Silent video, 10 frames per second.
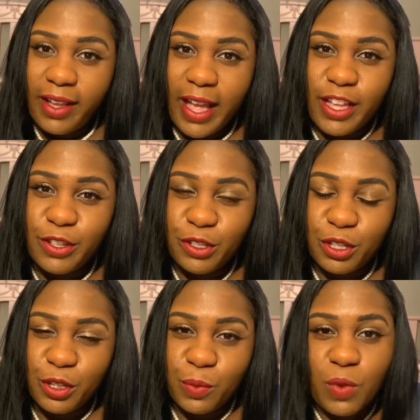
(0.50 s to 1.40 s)
Hey
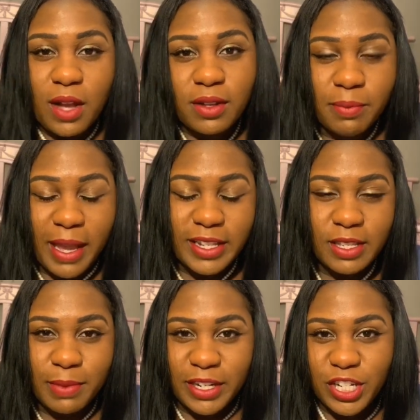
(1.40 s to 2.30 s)
YouTube, welcome back
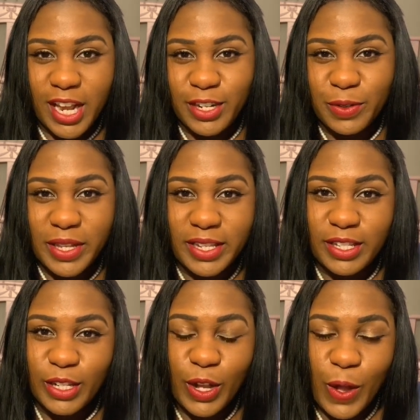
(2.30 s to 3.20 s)
to my channel.
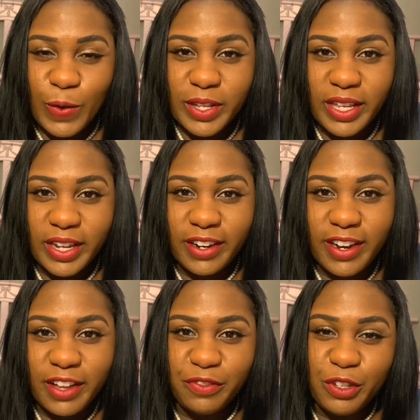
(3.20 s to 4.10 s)
It's Nicole here.
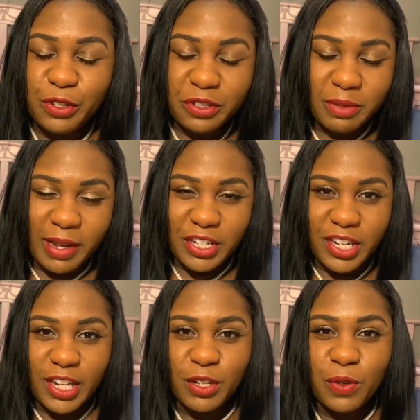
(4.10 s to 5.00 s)
If you're new to my
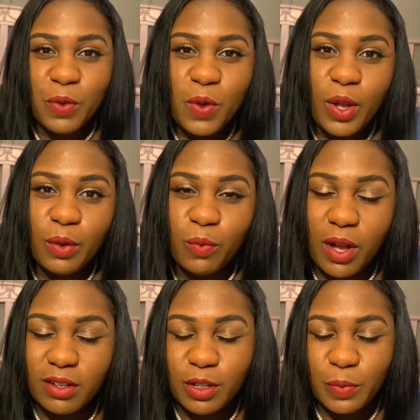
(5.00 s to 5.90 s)
channel,
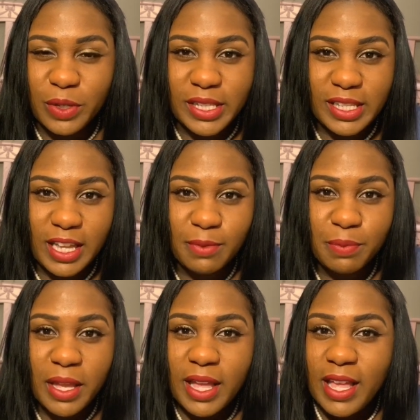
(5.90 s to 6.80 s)
welcome. What's up?
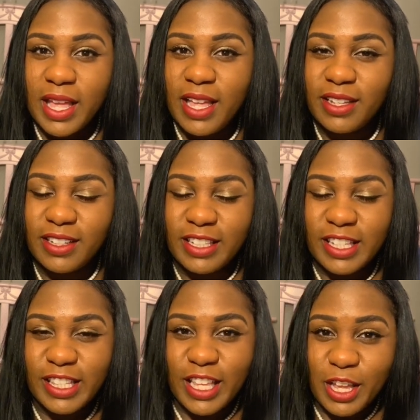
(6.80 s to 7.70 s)
Good
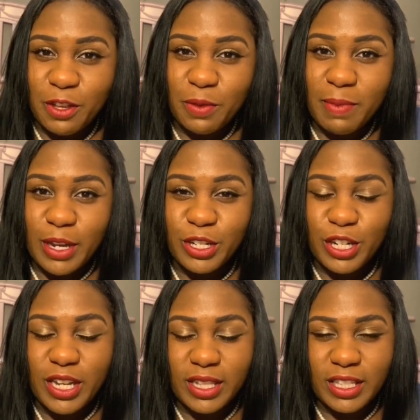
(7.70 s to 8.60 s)
to see you. Make
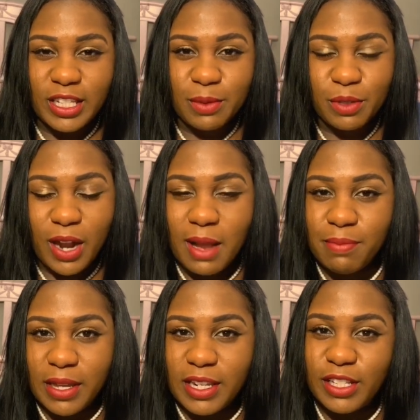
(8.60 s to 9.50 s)
sure you hit the subscribe
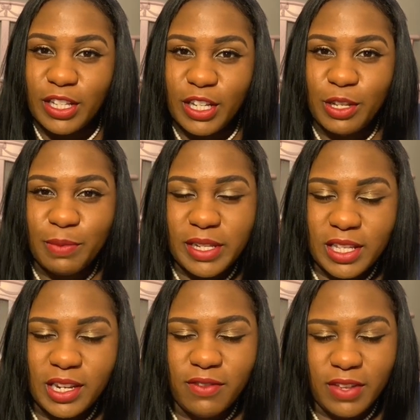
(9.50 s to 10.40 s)
button so you don't miss
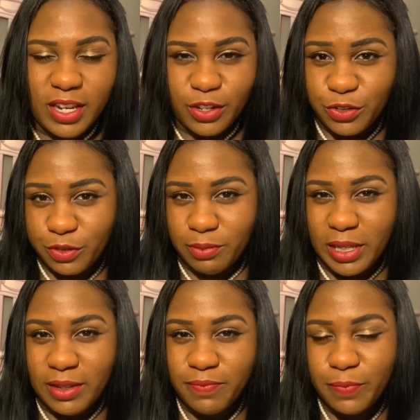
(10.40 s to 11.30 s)
any videos from
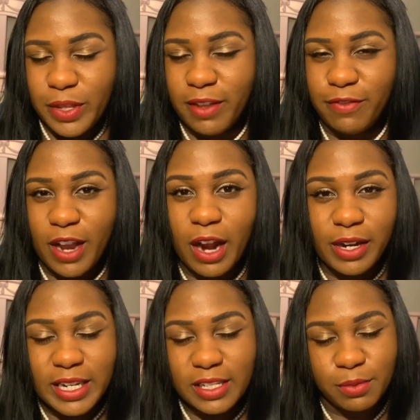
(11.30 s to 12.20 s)
me. If you
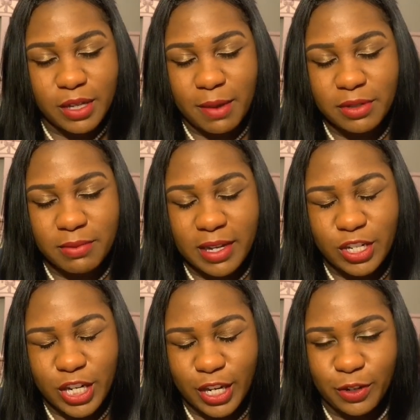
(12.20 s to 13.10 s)
already subscribed to my
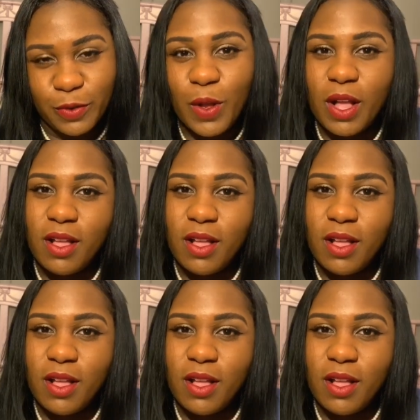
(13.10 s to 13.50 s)
channel,